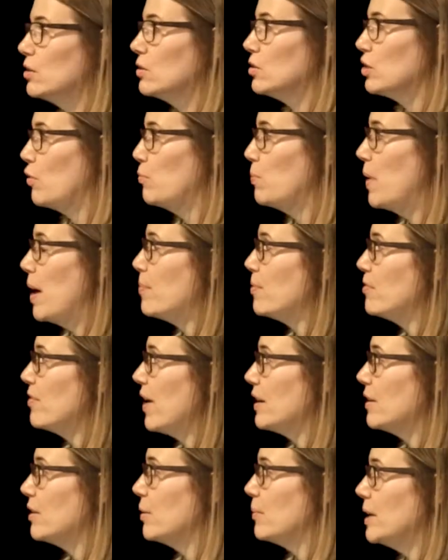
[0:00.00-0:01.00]
software
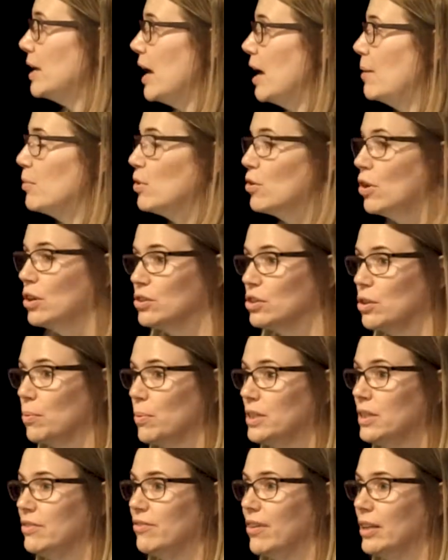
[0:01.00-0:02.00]
provider that we came across
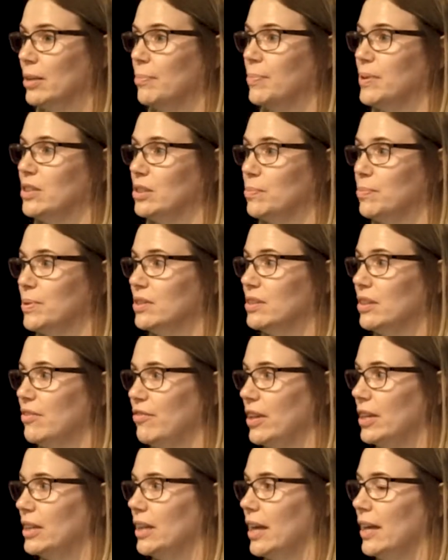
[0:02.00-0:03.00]
that were developing
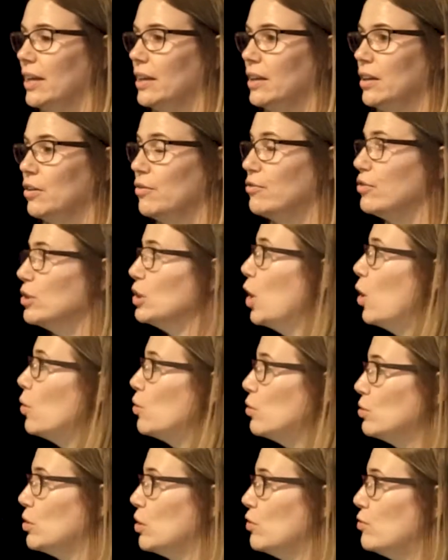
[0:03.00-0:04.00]
specifically for
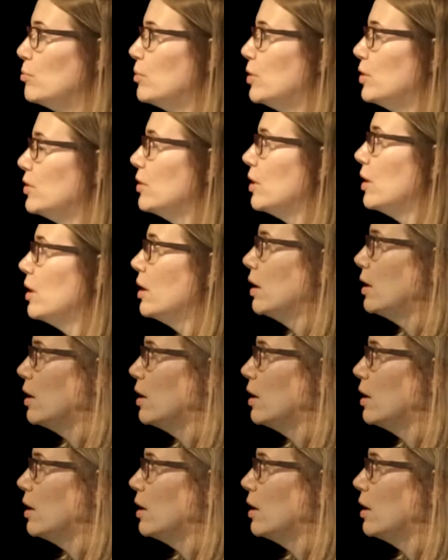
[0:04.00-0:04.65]
local government.